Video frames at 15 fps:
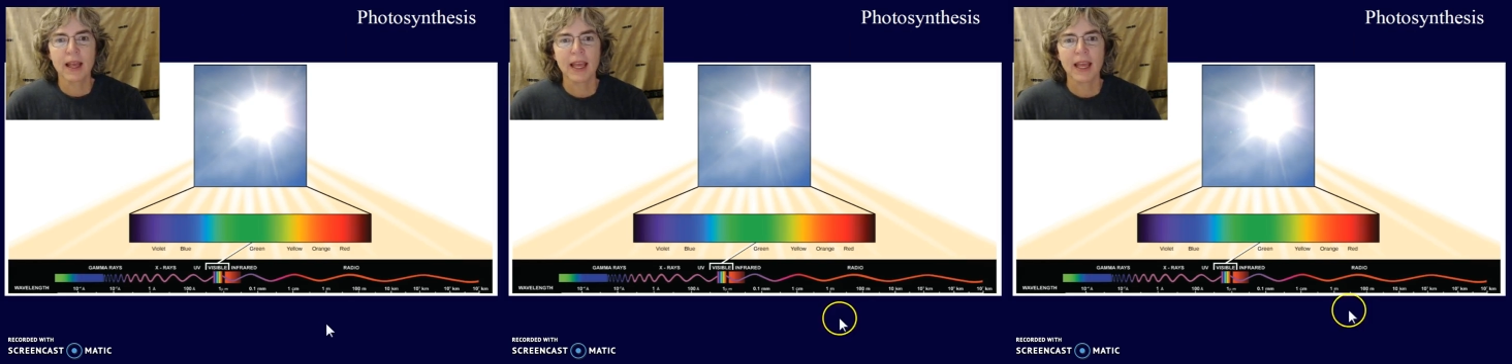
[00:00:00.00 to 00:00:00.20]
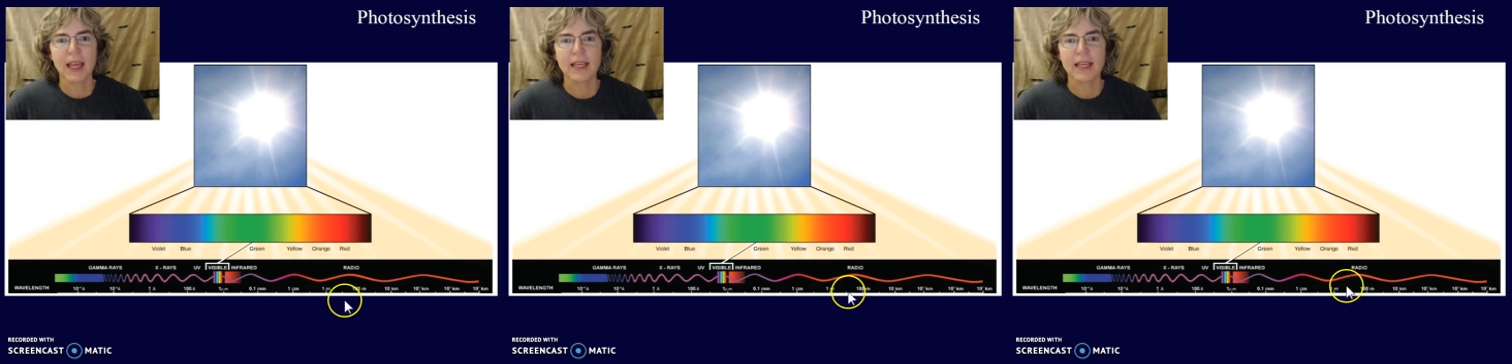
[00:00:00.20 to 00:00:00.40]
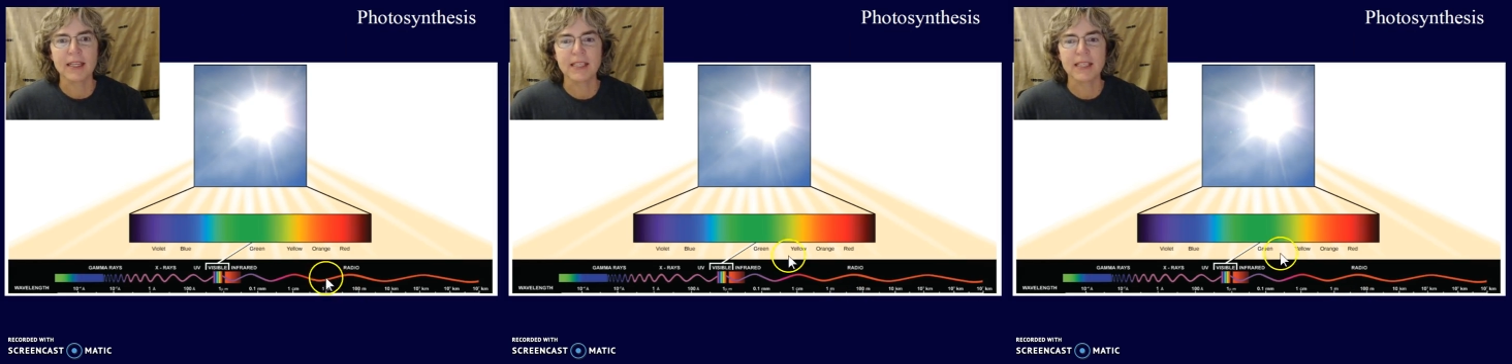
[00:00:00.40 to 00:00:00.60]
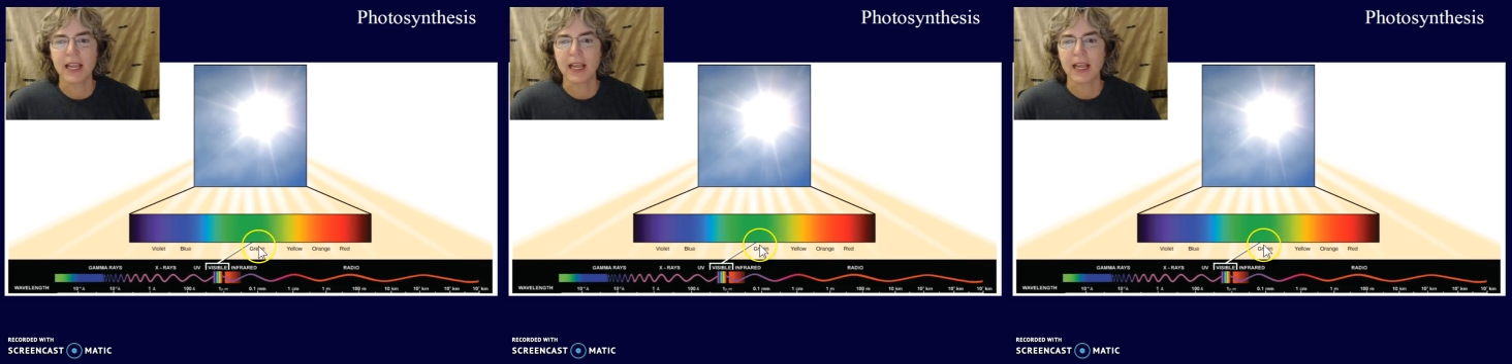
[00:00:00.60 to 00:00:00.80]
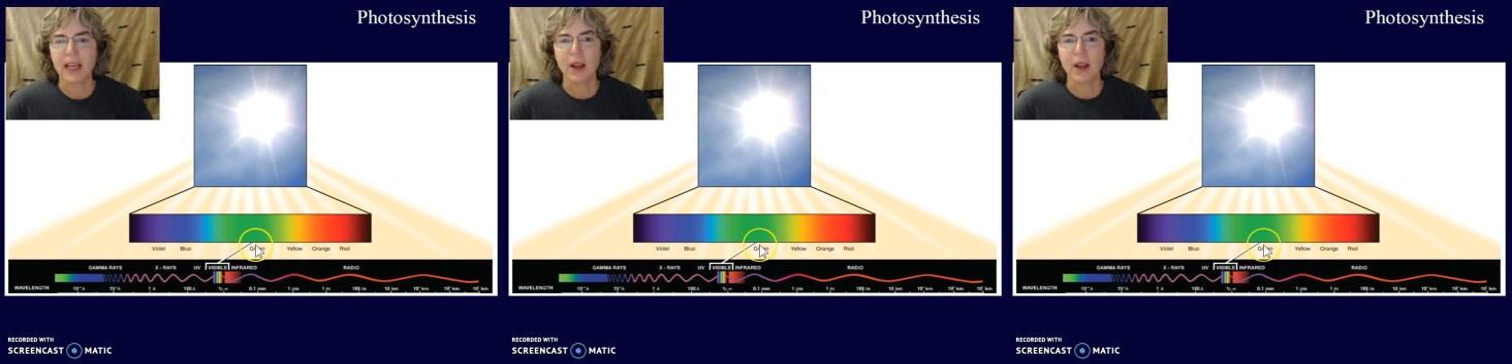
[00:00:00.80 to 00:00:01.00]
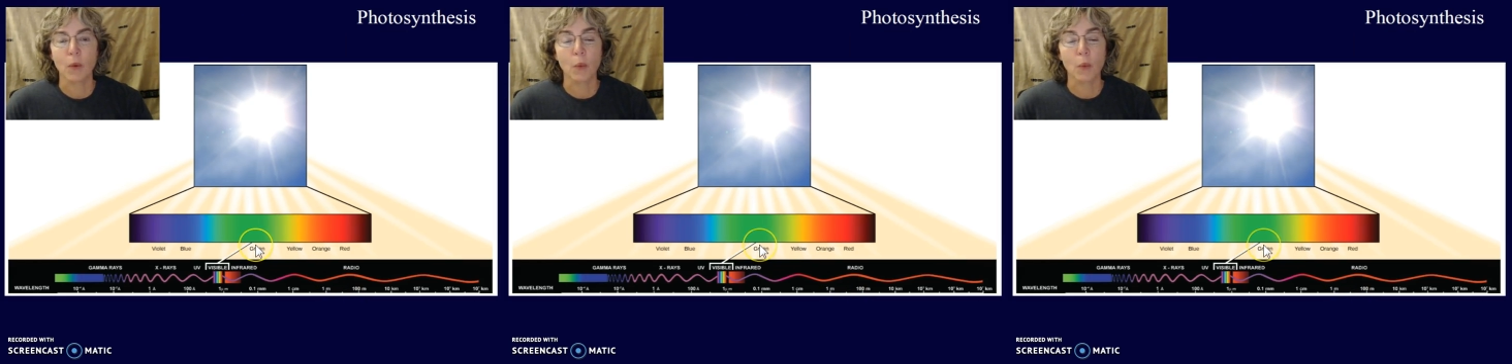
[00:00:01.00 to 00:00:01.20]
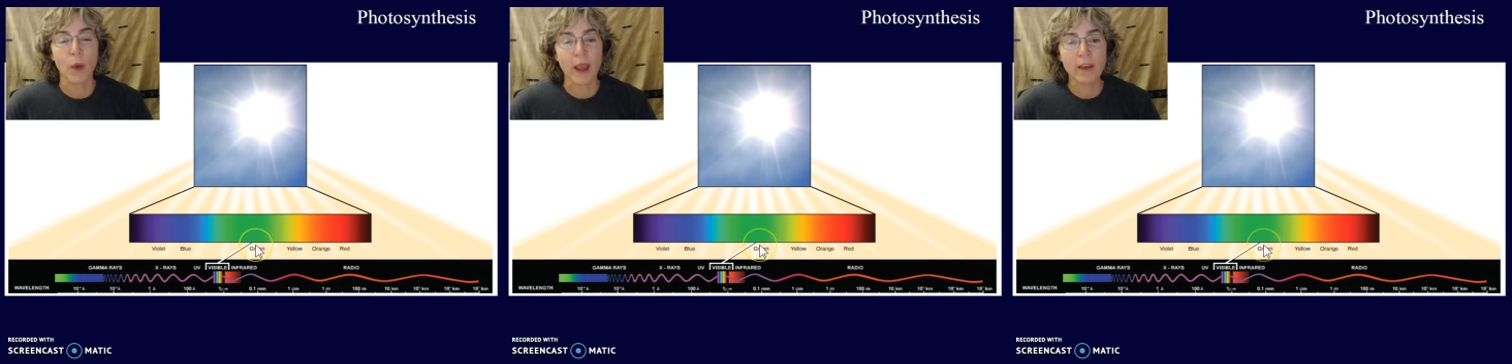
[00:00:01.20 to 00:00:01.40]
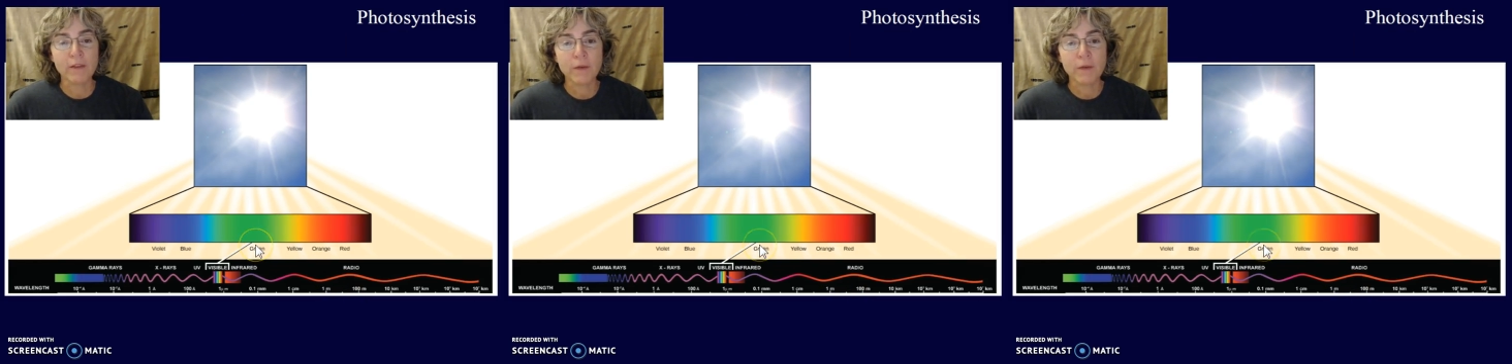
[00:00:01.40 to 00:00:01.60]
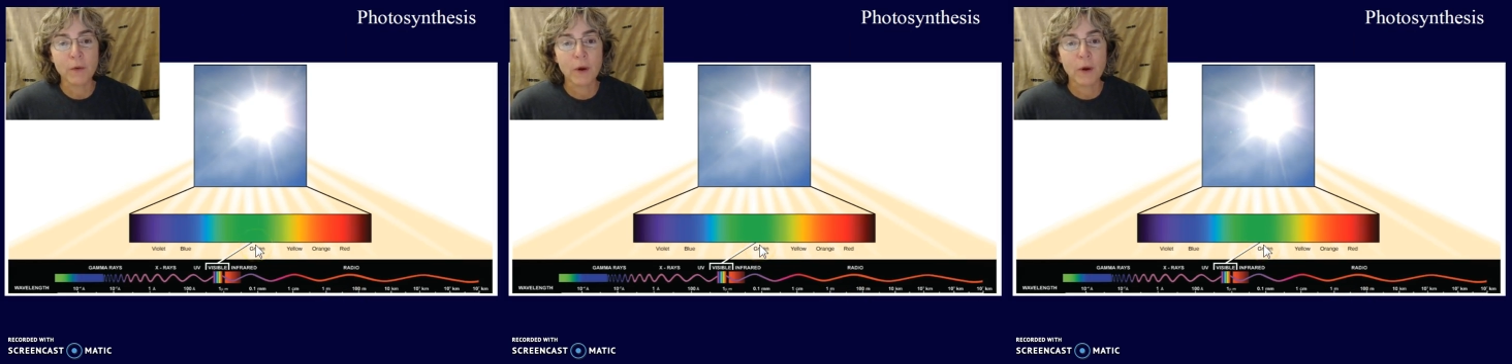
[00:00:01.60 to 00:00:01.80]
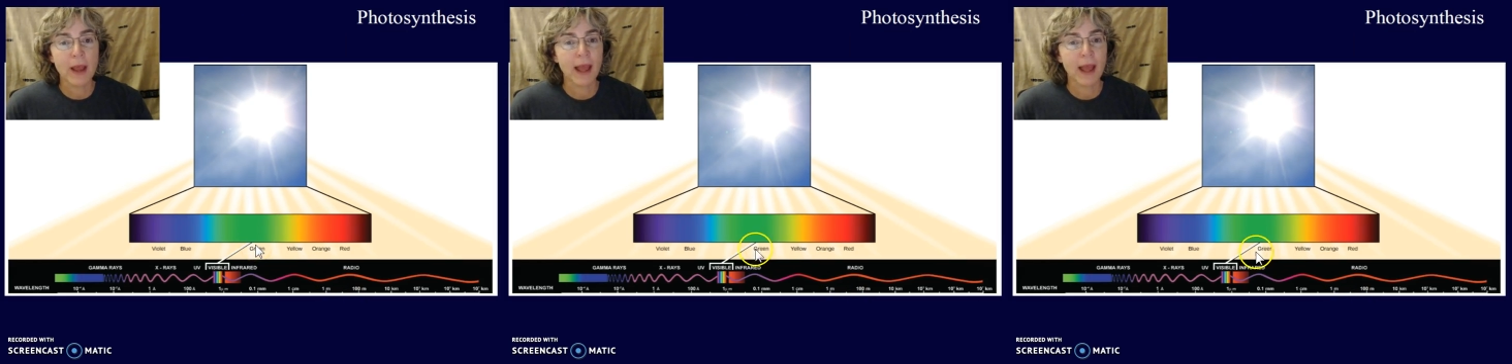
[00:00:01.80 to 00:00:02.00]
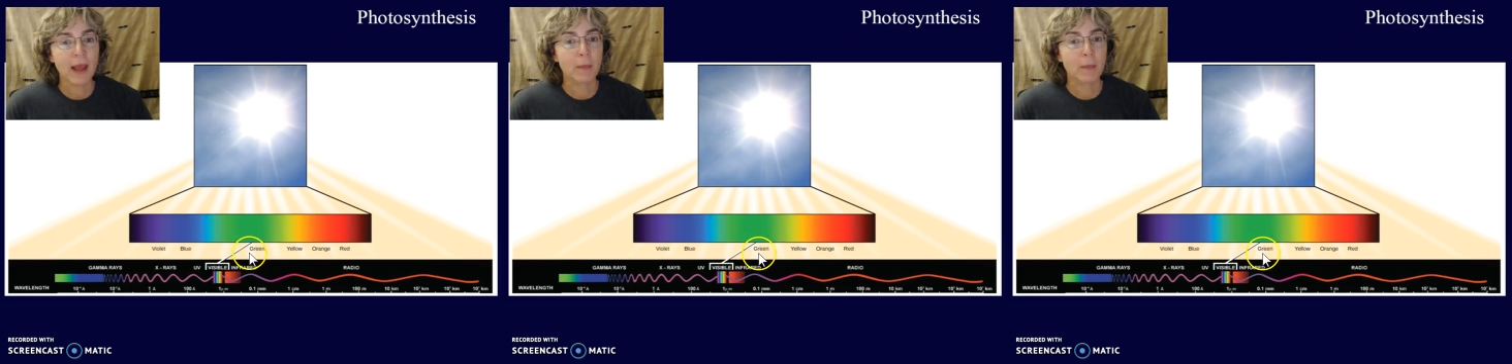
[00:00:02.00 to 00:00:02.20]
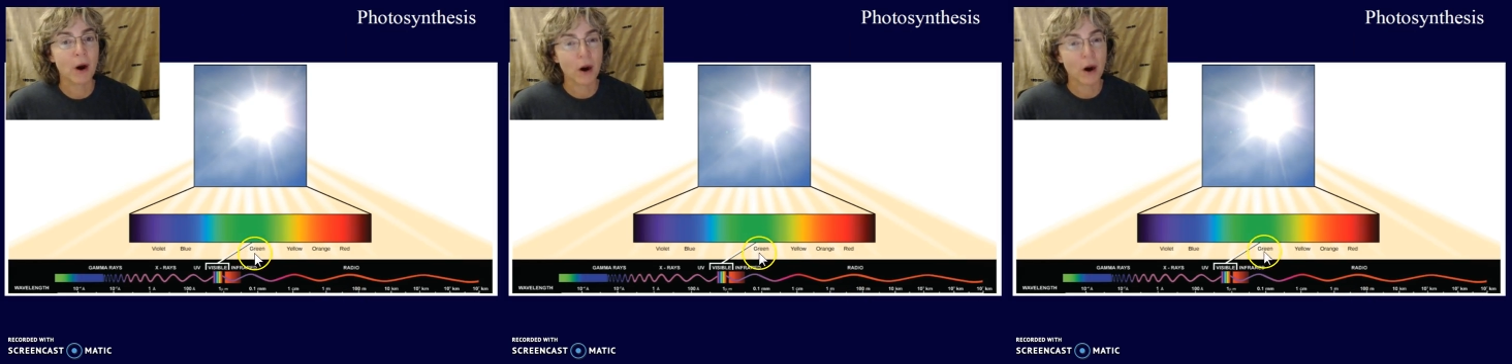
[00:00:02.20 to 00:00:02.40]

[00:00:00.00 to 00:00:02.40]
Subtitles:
is in a waveform and a